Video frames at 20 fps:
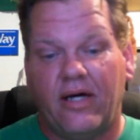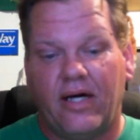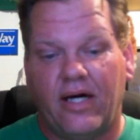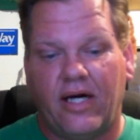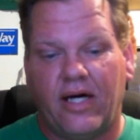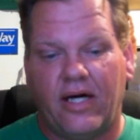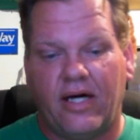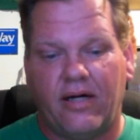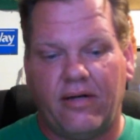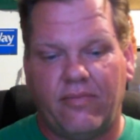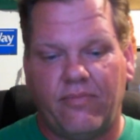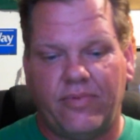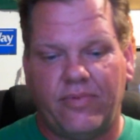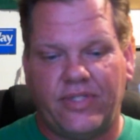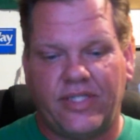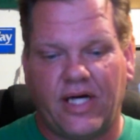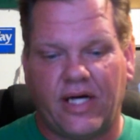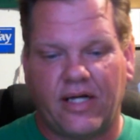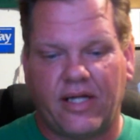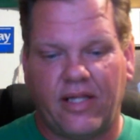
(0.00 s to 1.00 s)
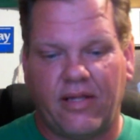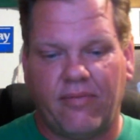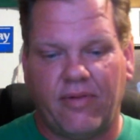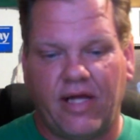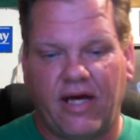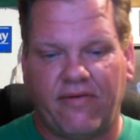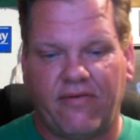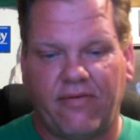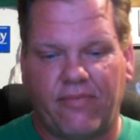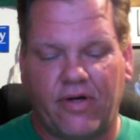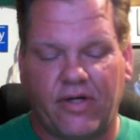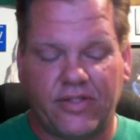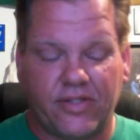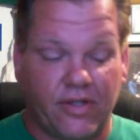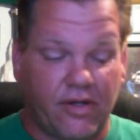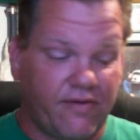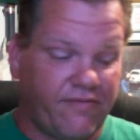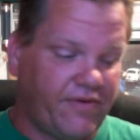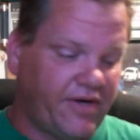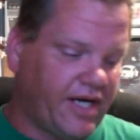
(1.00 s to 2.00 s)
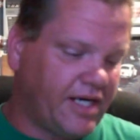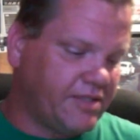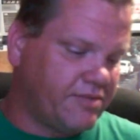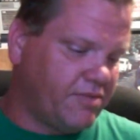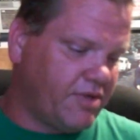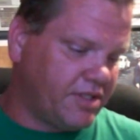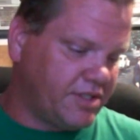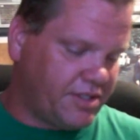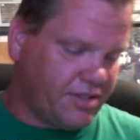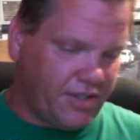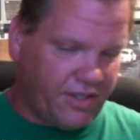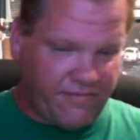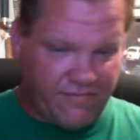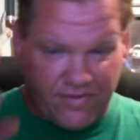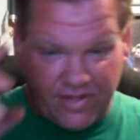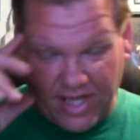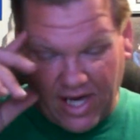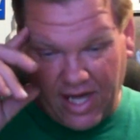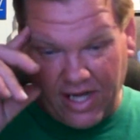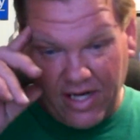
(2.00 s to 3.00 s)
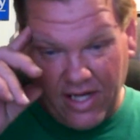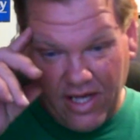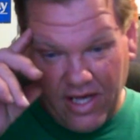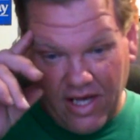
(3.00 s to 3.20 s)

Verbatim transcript: Um, we'll talking to them live tomorrow. So if you guys want, tune in for that.